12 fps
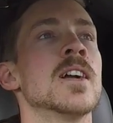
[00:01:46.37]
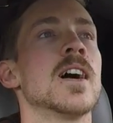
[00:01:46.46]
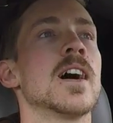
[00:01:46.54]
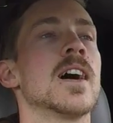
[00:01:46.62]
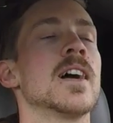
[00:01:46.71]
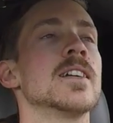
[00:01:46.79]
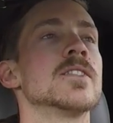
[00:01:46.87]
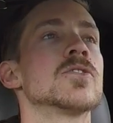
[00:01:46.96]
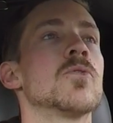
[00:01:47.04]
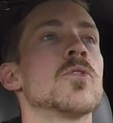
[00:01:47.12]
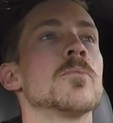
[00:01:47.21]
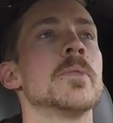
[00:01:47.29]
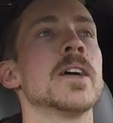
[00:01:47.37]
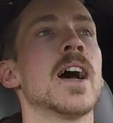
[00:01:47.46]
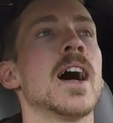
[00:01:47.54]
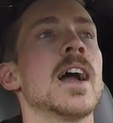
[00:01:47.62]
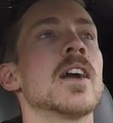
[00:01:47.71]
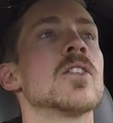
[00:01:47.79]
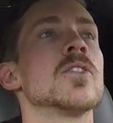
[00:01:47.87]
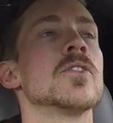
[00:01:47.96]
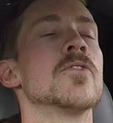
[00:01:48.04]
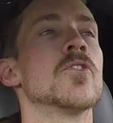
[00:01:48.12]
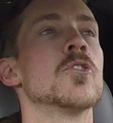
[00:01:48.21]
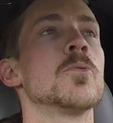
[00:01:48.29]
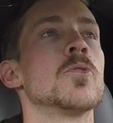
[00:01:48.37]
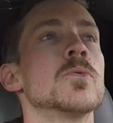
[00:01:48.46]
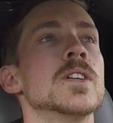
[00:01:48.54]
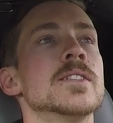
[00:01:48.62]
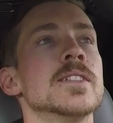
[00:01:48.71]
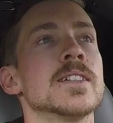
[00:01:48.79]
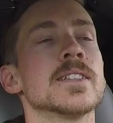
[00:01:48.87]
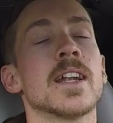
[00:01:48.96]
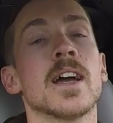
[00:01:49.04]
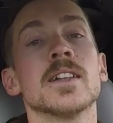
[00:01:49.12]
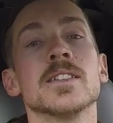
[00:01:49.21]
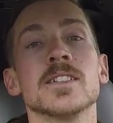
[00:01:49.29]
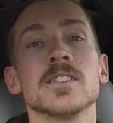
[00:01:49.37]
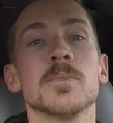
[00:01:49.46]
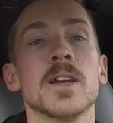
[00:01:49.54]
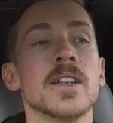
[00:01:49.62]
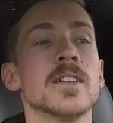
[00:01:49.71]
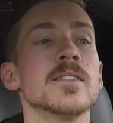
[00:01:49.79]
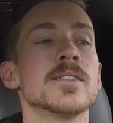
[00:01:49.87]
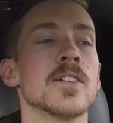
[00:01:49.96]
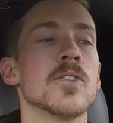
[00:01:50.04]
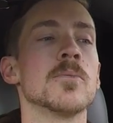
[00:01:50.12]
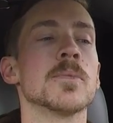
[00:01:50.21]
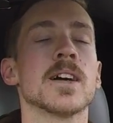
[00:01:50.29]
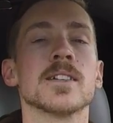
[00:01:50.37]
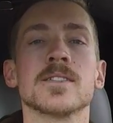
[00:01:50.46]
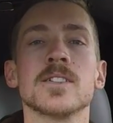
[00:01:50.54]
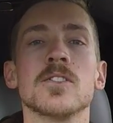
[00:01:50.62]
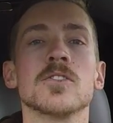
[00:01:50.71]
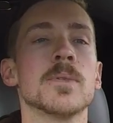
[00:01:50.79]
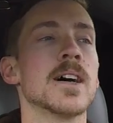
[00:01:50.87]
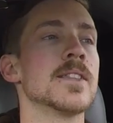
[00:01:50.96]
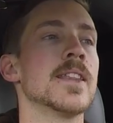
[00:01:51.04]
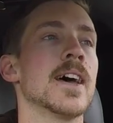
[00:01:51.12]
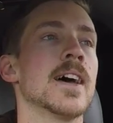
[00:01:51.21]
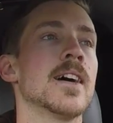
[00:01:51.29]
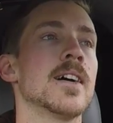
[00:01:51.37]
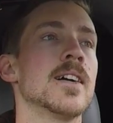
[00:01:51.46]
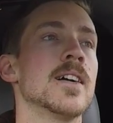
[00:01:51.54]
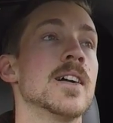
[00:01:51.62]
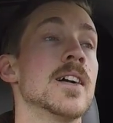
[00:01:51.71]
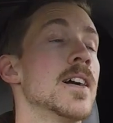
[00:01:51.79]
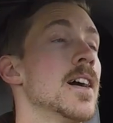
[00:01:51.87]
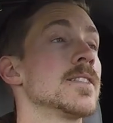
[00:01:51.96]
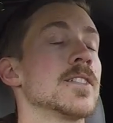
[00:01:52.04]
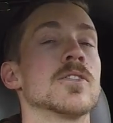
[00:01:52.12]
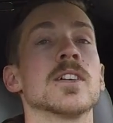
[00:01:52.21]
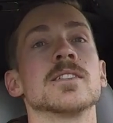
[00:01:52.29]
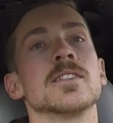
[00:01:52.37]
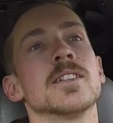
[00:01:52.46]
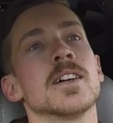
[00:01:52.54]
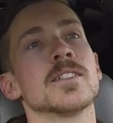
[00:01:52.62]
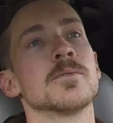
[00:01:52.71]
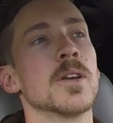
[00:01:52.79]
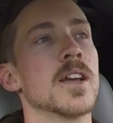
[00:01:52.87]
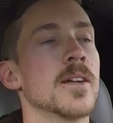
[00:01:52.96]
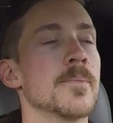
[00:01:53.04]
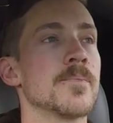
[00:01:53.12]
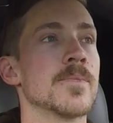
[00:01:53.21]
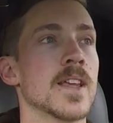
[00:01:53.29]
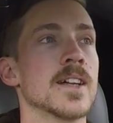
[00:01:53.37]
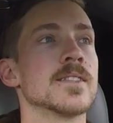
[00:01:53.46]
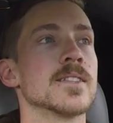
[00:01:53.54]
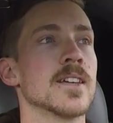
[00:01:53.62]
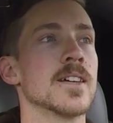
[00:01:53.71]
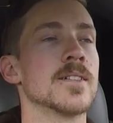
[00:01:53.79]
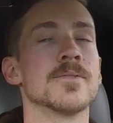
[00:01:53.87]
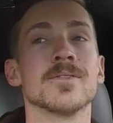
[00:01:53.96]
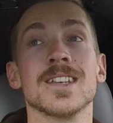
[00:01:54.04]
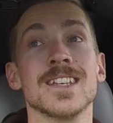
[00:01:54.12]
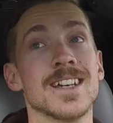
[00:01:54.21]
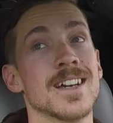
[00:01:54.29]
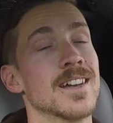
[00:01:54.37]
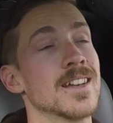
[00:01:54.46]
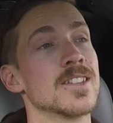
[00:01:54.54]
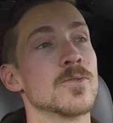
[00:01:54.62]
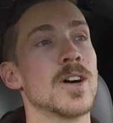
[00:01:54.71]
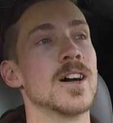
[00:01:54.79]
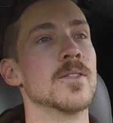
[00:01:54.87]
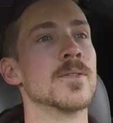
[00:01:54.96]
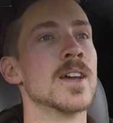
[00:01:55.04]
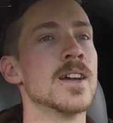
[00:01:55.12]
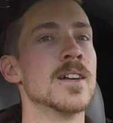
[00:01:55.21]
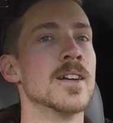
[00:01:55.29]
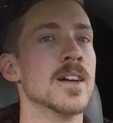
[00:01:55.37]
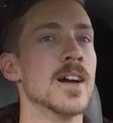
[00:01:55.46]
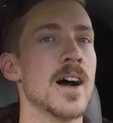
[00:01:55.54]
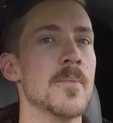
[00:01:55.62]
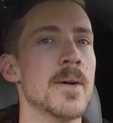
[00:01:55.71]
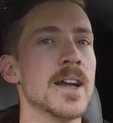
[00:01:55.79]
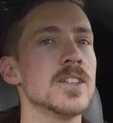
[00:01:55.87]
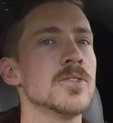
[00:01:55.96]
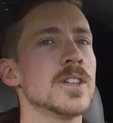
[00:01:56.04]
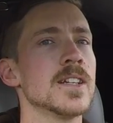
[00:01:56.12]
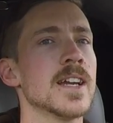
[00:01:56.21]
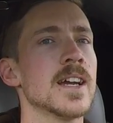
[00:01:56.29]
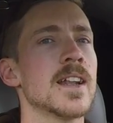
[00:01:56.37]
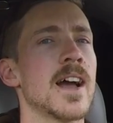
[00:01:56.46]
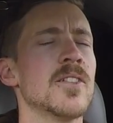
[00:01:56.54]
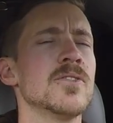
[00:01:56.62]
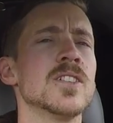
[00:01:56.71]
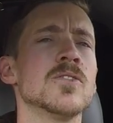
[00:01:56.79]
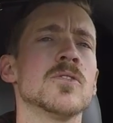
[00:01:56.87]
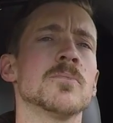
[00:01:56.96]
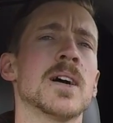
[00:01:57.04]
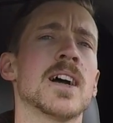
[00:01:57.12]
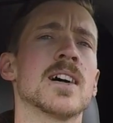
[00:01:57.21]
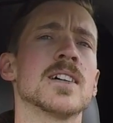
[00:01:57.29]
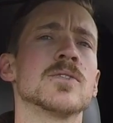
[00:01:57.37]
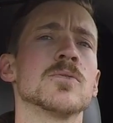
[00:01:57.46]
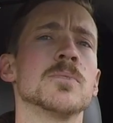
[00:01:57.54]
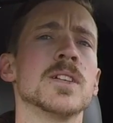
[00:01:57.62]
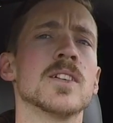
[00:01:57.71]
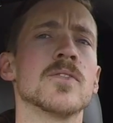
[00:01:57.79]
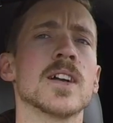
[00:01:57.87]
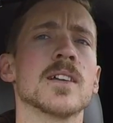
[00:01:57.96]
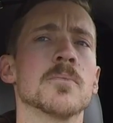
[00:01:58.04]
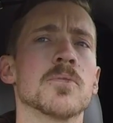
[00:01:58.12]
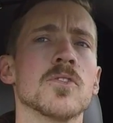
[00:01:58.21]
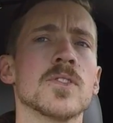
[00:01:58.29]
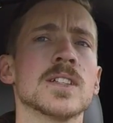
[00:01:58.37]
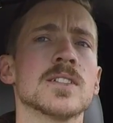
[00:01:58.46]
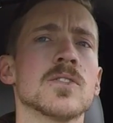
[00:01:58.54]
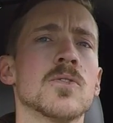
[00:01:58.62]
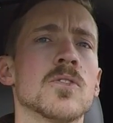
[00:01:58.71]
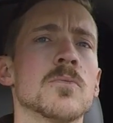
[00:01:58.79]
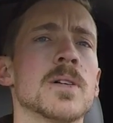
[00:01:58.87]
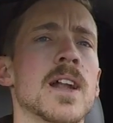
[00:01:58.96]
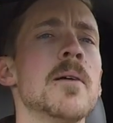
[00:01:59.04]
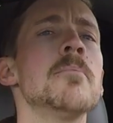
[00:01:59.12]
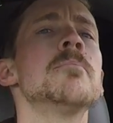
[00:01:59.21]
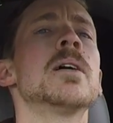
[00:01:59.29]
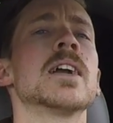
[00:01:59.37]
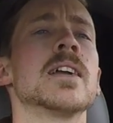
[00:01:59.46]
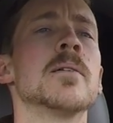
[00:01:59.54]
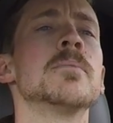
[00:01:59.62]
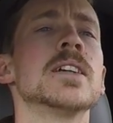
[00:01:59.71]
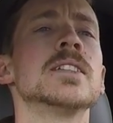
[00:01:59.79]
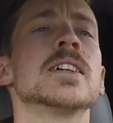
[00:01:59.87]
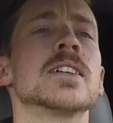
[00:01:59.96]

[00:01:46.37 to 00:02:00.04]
I scored a bit higher on the verbal reasoning than I anticipated, so I'm kind of stoked about that. That's a crazy test, man. That's, it's wild. I might do it again. I don't know what my odds would be of, improving the score, but I might take